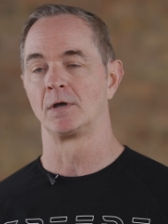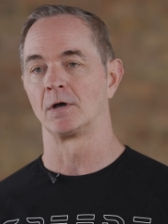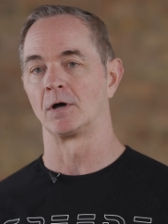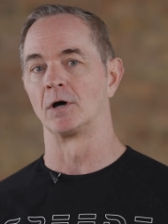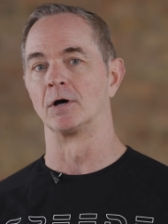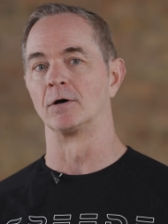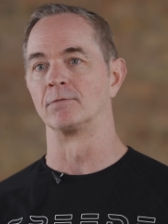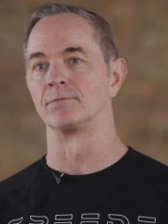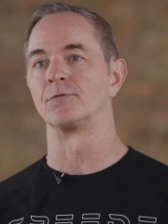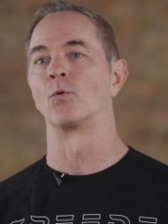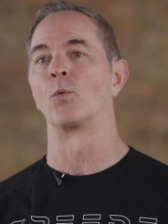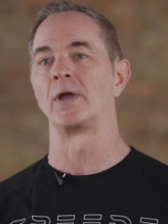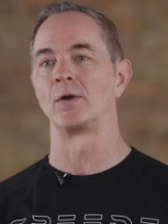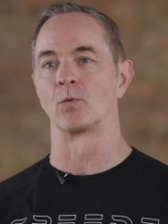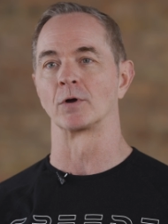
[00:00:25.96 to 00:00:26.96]
of the
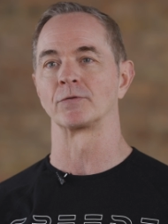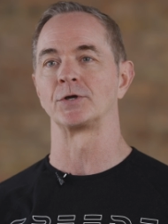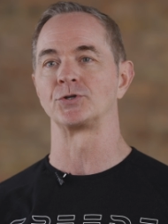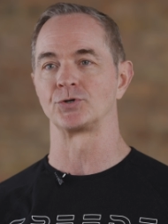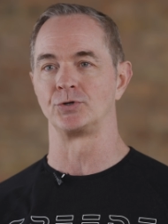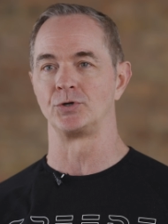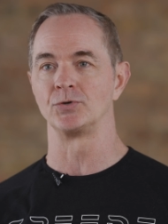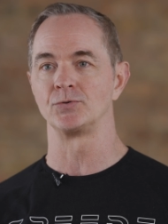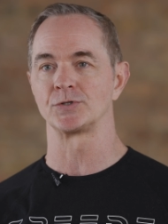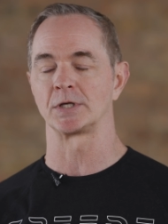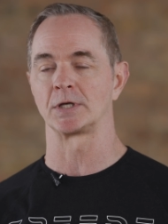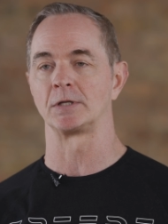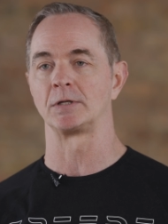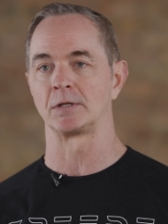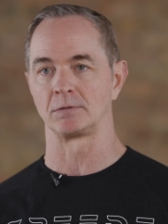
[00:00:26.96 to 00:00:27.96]
weight work that you're using
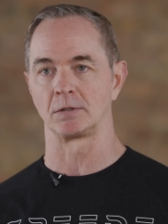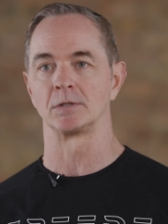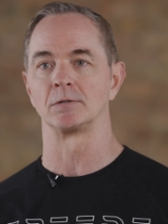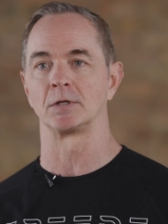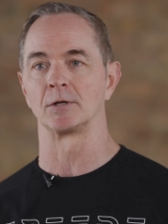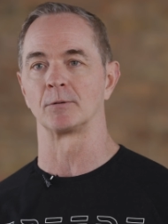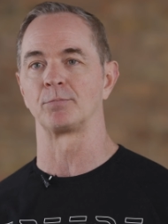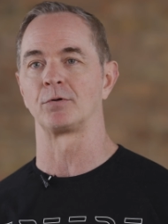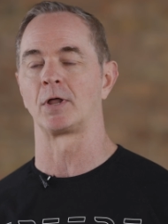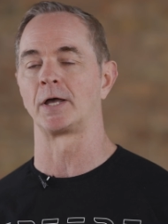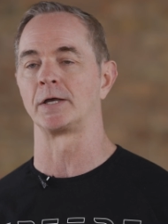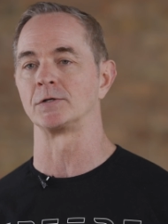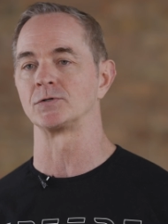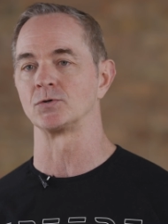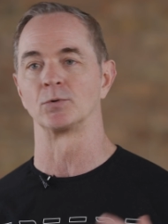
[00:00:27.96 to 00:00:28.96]
and, and, and
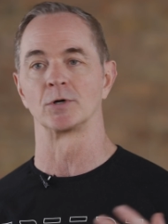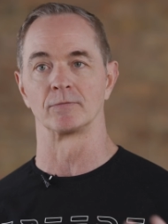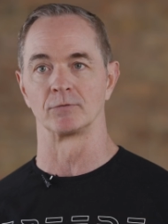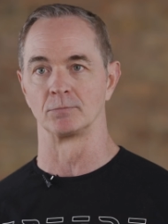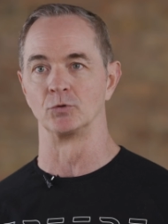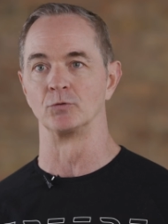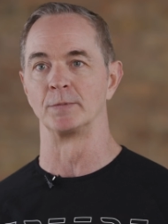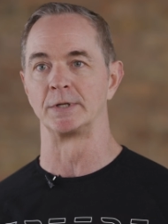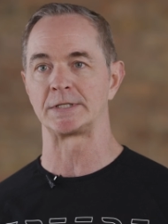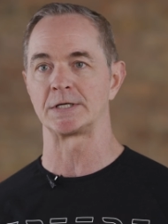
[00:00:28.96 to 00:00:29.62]
applying to whatever the movement